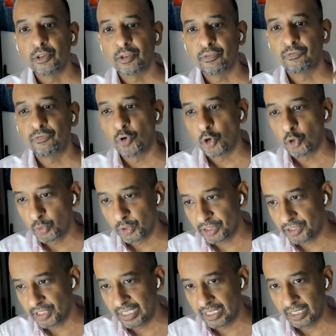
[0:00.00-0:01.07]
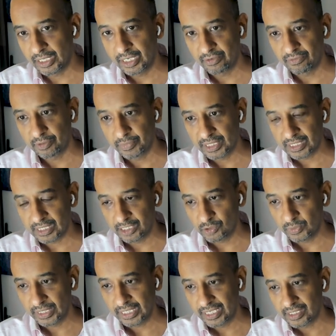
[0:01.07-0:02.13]
the forward-thinking governments,
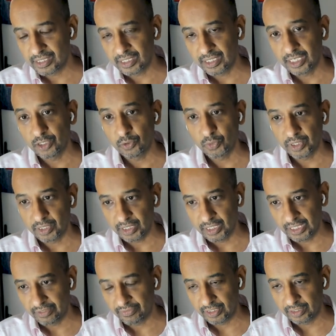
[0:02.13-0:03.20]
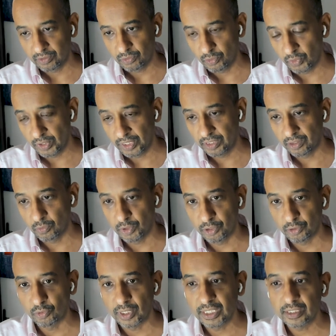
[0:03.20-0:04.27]
as we can see here with Yves and with
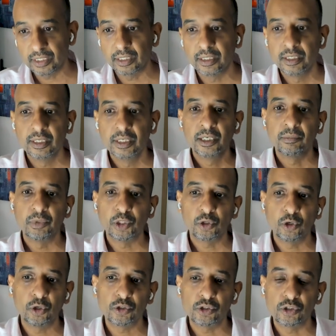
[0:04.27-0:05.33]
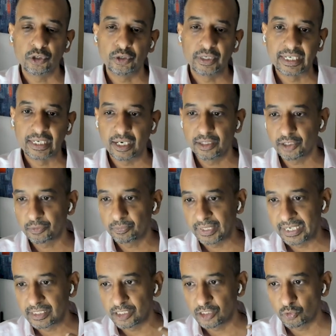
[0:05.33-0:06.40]
Rwanda, but also in other
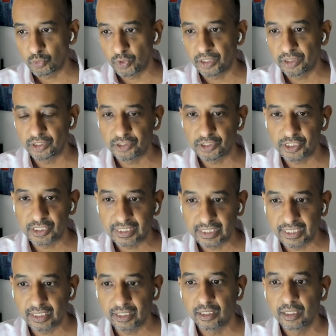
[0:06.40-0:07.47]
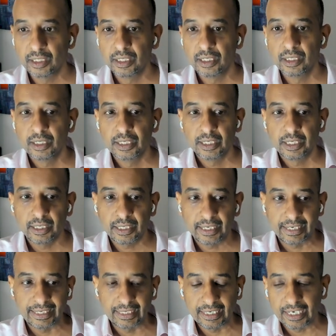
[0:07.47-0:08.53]
places where there is still
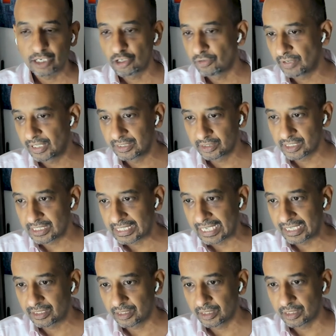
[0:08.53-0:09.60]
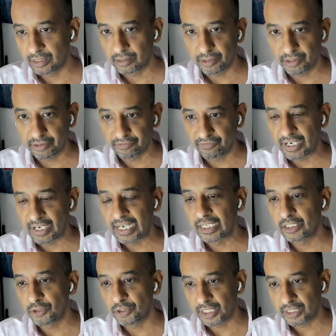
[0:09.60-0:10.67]
a lack of understanding the
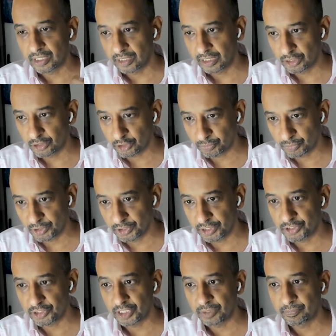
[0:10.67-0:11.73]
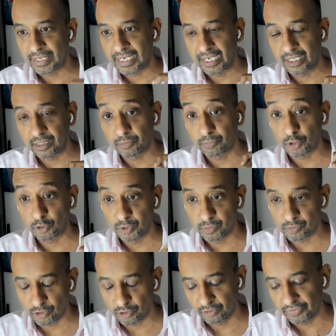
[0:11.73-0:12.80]
value that an entrepreneurship and the
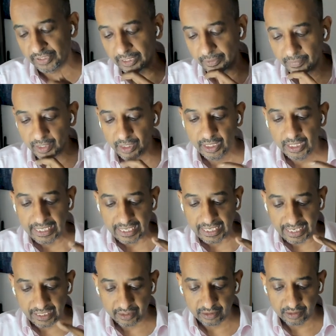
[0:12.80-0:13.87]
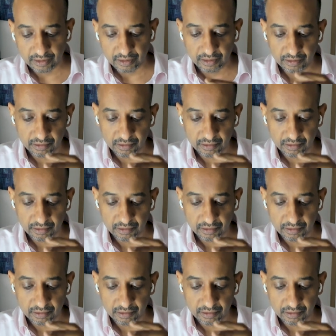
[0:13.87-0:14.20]
problem solving. And